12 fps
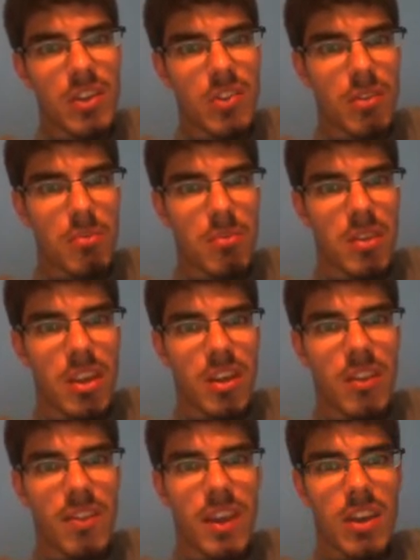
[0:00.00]

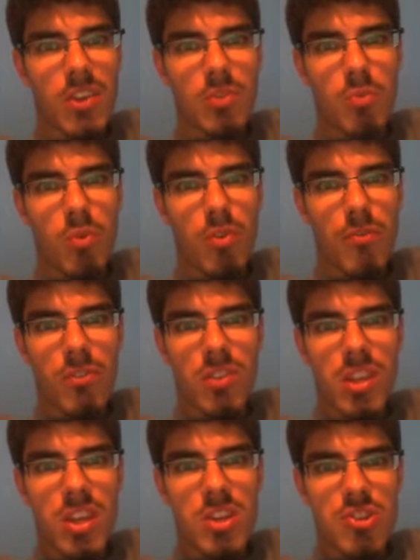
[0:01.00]
Something that is more for
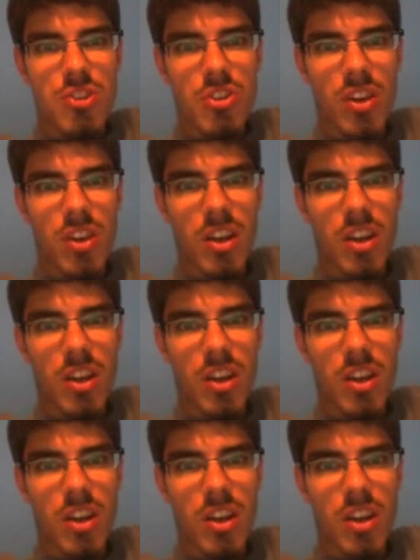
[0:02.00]
leisure